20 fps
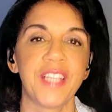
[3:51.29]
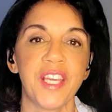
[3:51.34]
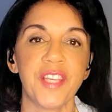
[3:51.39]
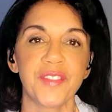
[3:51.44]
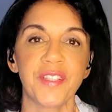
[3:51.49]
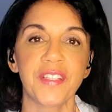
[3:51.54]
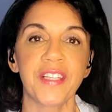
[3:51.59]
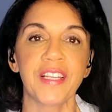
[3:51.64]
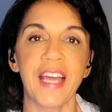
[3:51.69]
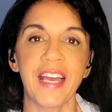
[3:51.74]

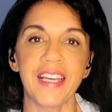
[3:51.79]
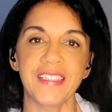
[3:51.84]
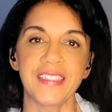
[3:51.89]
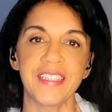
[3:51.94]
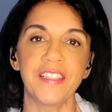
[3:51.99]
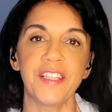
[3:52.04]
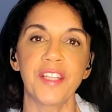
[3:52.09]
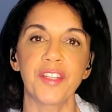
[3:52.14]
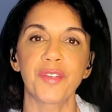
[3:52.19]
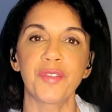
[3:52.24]
So the last
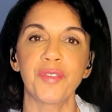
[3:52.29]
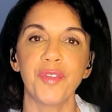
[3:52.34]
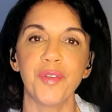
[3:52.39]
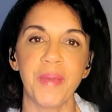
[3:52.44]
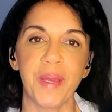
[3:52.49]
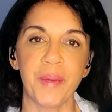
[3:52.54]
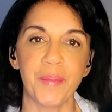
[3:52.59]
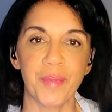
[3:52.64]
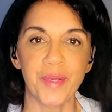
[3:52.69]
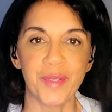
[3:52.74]
thing that the crew
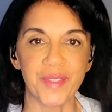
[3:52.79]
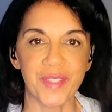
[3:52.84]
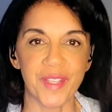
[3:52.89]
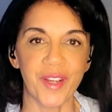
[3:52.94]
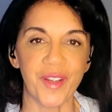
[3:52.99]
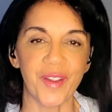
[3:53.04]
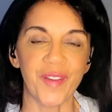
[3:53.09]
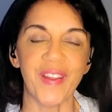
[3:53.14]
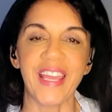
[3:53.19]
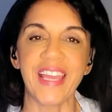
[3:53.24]
members
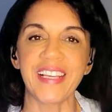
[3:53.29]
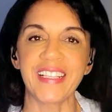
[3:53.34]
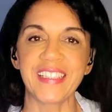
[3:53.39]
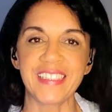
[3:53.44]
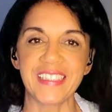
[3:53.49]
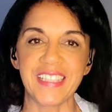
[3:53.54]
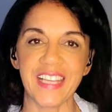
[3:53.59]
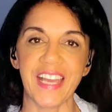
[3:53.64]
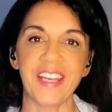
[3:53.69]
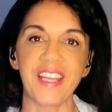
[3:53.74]
are
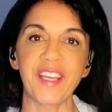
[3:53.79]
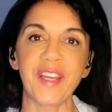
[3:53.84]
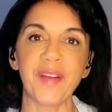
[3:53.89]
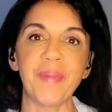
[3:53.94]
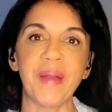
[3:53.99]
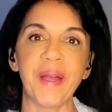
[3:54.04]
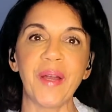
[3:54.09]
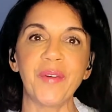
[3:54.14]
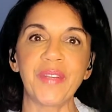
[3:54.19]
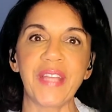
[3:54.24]
ecstatic
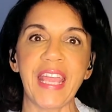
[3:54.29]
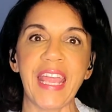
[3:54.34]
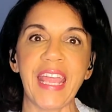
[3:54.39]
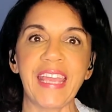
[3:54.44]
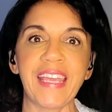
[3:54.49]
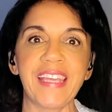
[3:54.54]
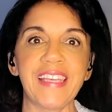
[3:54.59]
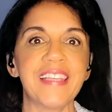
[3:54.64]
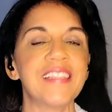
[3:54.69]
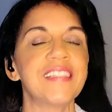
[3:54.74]
about
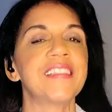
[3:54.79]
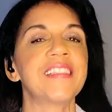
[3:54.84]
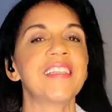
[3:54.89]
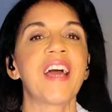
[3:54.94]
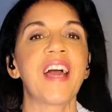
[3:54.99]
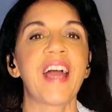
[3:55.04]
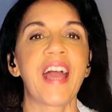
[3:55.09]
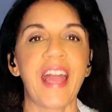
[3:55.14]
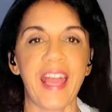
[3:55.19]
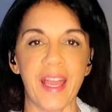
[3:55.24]

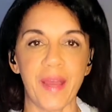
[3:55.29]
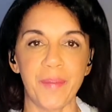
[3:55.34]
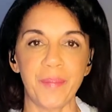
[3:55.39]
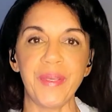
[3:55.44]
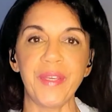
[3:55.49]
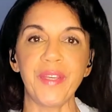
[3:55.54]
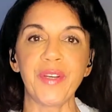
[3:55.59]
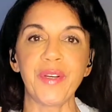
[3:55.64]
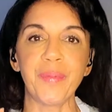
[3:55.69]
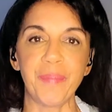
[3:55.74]
is
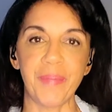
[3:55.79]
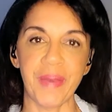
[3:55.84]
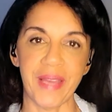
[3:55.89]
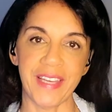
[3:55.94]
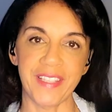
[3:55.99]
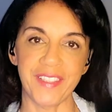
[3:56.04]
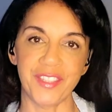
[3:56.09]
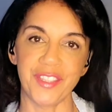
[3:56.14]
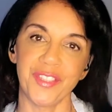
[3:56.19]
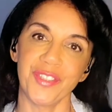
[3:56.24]
happier
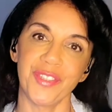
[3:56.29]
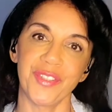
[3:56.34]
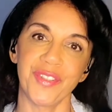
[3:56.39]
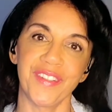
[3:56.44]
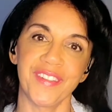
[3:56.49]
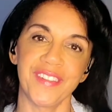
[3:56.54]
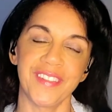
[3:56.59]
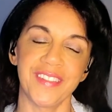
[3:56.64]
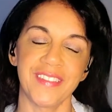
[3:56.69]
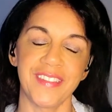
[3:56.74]

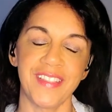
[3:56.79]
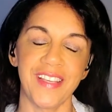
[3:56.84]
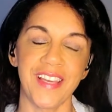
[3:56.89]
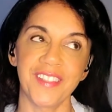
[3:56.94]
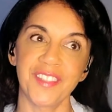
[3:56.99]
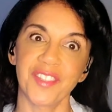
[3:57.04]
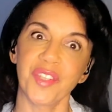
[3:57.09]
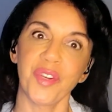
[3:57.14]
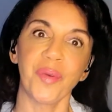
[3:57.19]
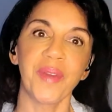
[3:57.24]
passengers.
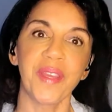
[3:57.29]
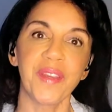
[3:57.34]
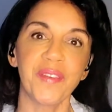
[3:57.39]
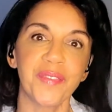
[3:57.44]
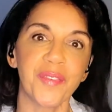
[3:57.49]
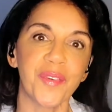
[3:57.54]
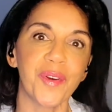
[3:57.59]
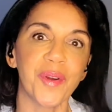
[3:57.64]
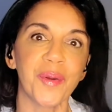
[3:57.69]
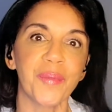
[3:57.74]
Yes, going
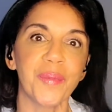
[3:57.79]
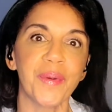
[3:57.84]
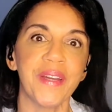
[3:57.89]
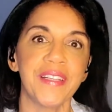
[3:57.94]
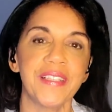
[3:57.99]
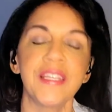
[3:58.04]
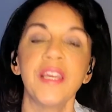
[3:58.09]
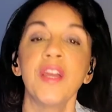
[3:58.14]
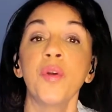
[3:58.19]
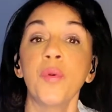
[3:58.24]

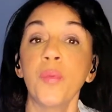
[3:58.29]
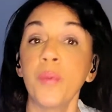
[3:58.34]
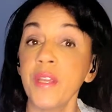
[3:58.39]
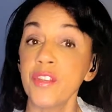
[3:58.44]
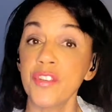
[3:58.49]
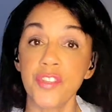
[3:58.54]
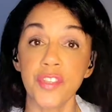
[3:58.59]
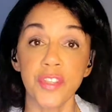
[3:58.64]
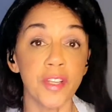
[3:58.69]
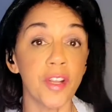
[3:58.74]
forward, we
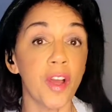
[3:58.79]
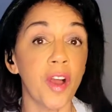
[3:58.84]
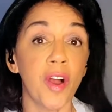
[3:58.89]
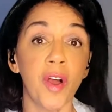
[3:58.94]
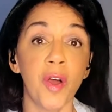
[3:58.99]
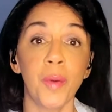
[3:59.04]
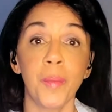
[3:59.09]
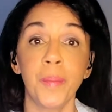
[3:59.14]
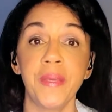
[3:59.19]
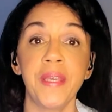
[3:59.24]
should
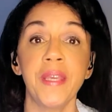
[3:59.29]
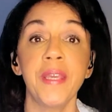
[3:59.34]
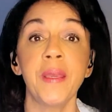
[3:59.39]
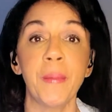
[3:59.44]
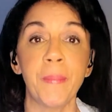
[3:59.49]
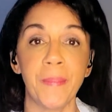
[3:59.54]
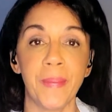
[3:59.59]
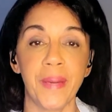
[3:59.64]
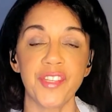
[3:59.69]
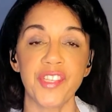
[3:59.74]
all be
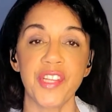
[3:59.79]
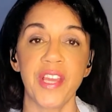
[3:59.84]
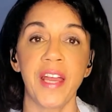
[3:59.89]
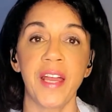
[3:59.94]
much